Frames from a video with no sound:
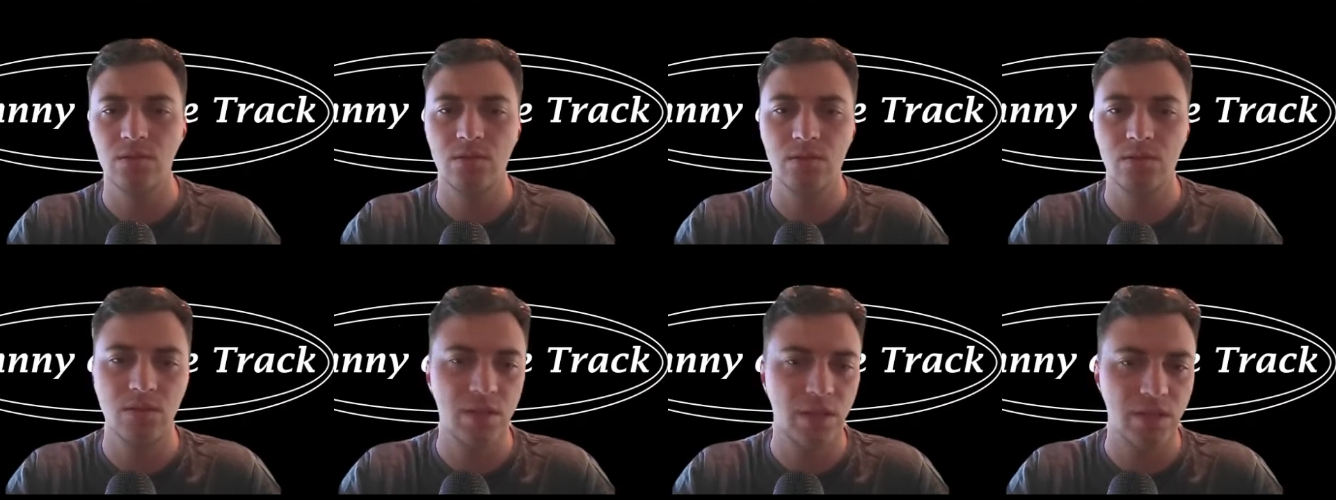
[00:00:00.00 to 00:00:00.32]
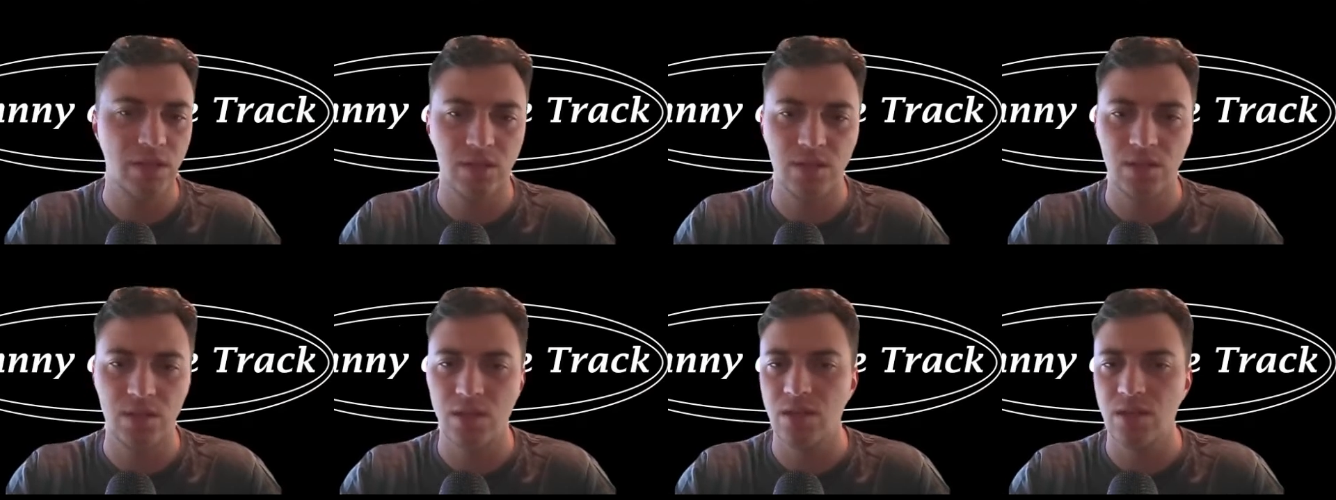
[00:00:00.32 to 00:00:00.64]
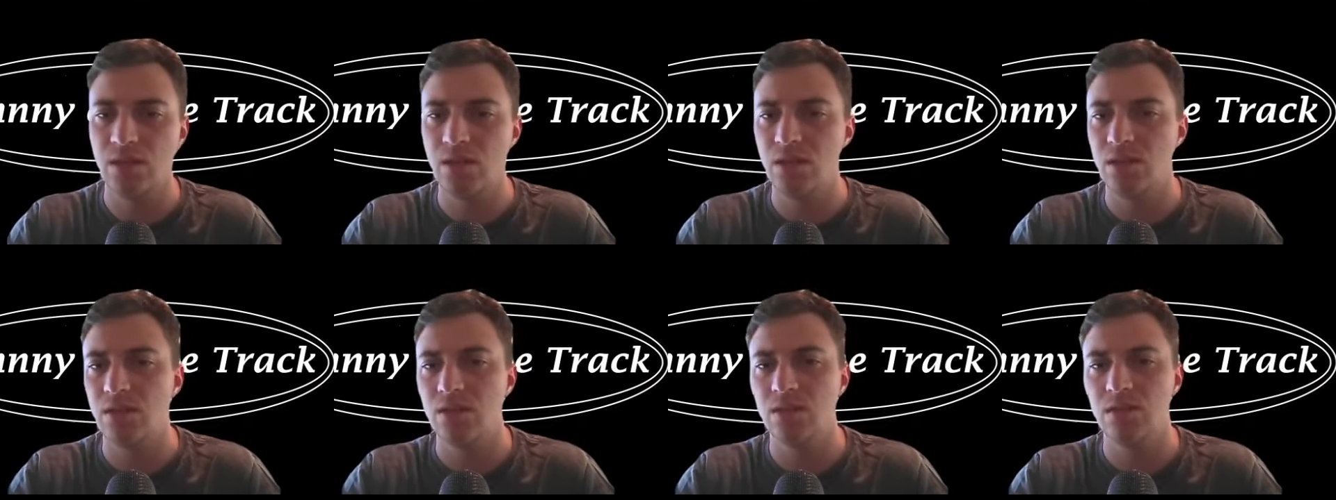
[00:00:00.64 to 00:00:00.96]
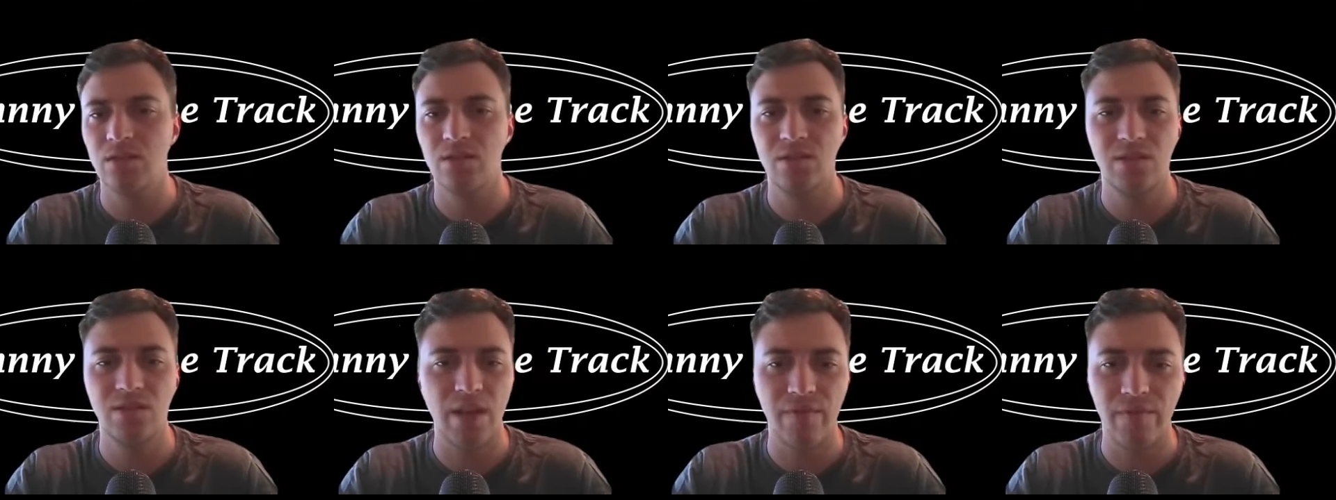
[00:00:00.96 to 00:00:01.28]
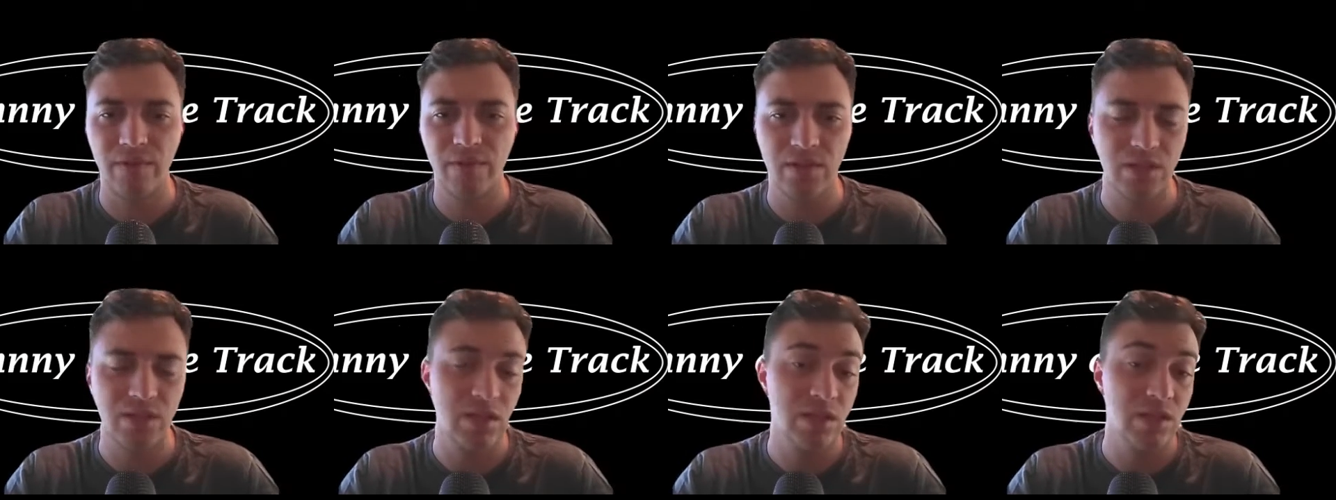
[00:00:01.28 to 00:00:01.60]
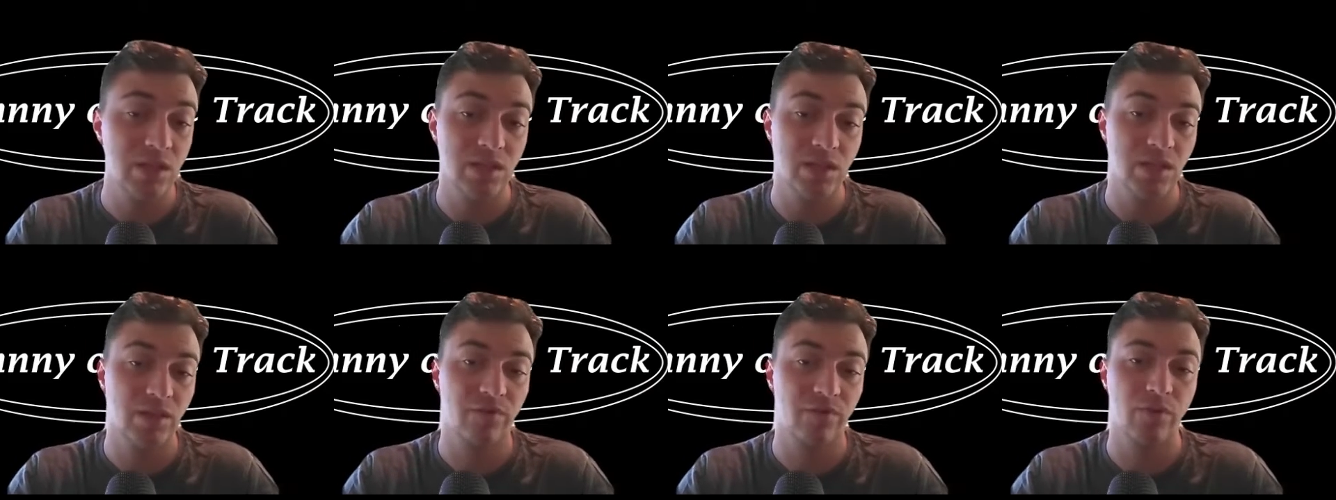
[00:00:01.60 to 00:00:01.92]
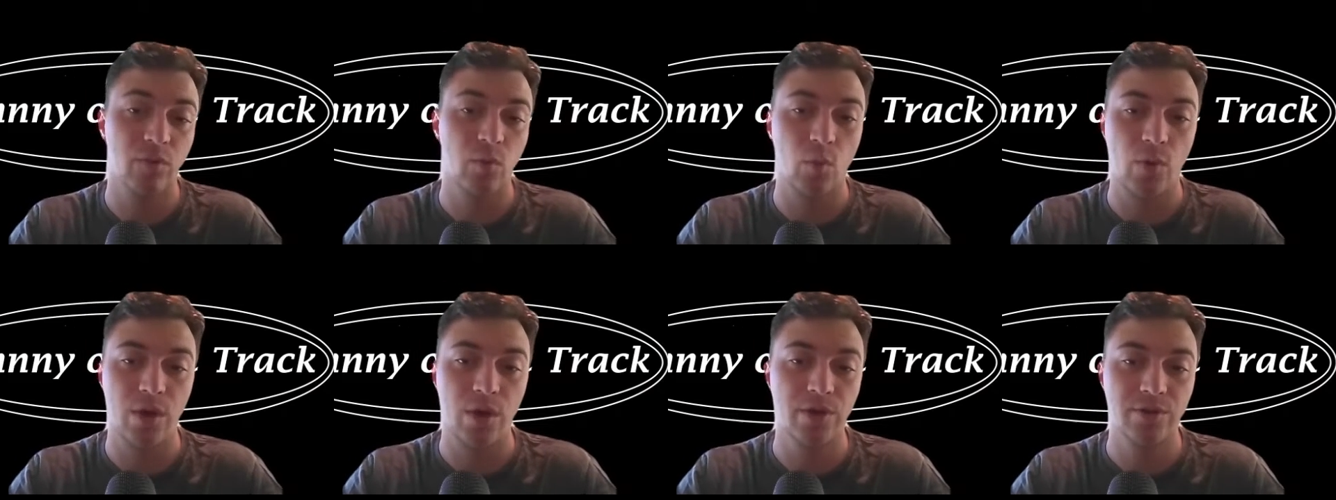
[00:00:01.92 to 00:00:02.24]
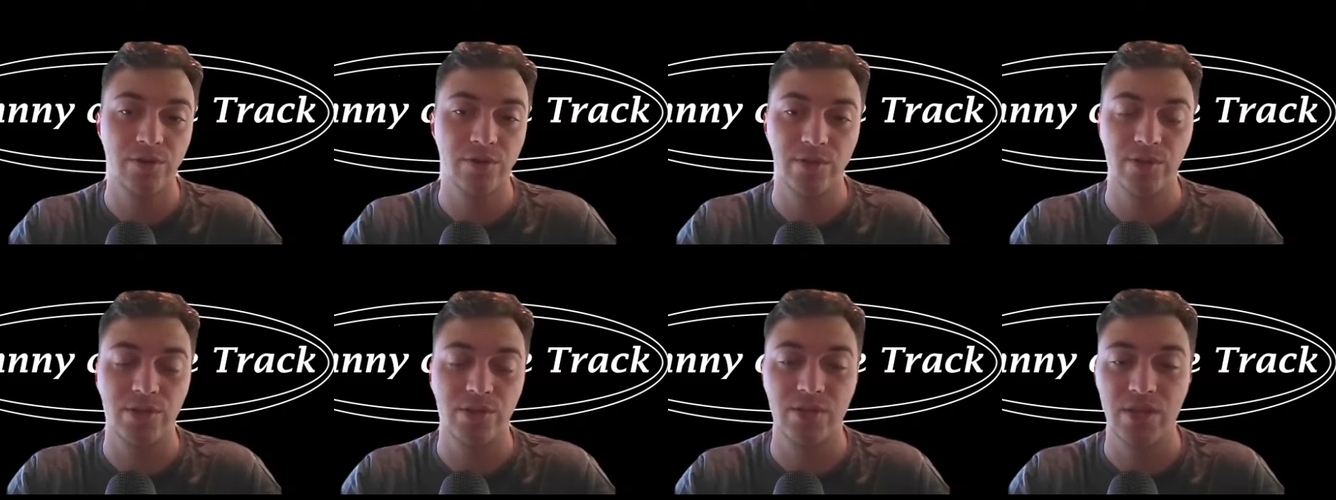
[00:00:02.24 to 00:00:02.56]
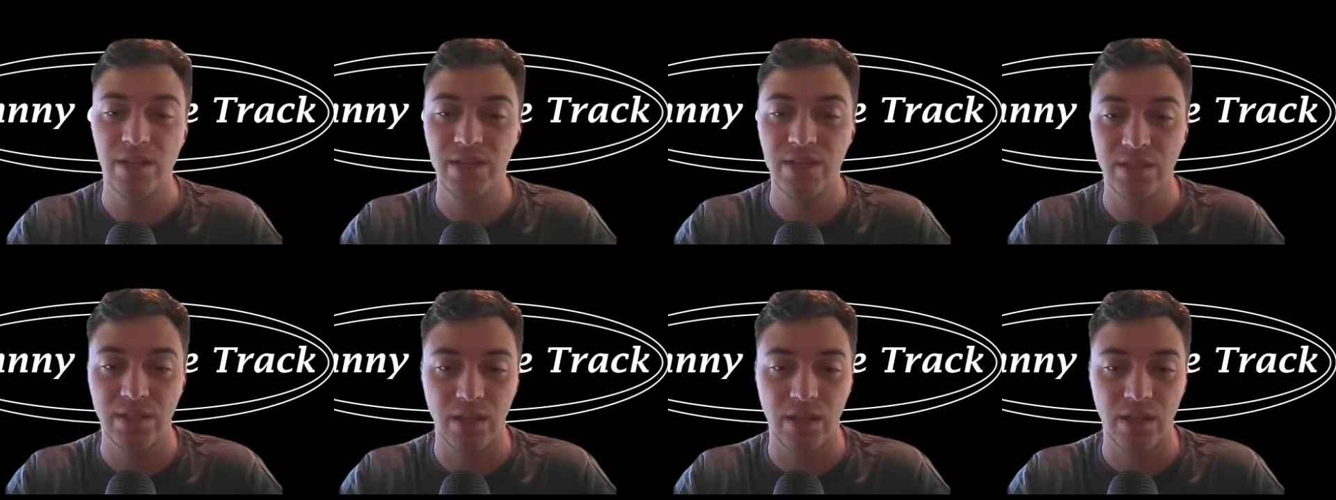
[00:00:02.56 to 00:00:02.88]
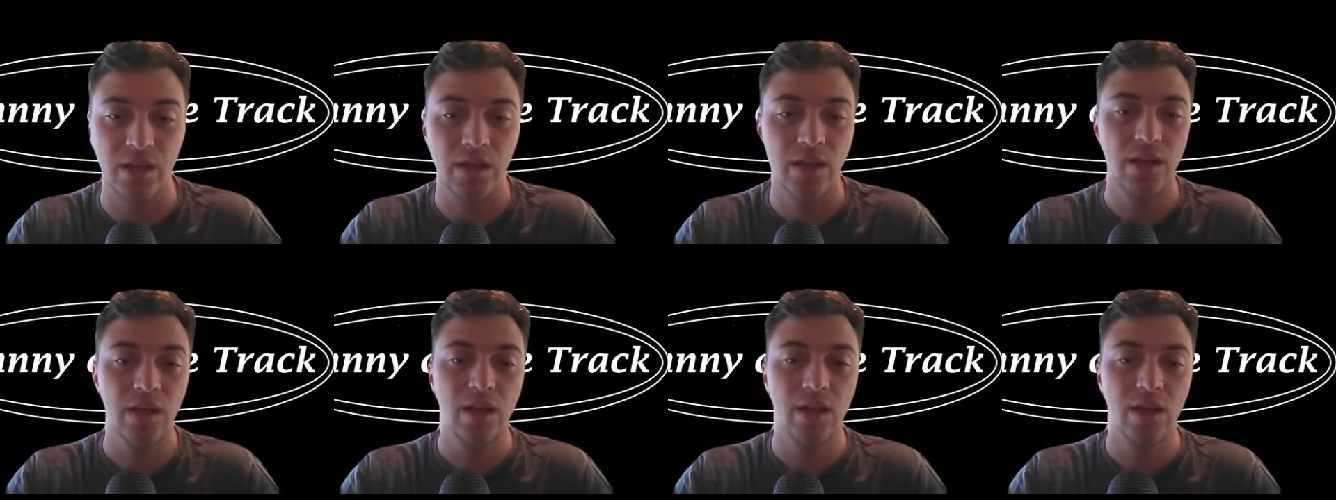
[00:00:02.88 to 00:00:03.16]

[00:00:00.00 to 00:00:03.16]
16, 17 different winners a season.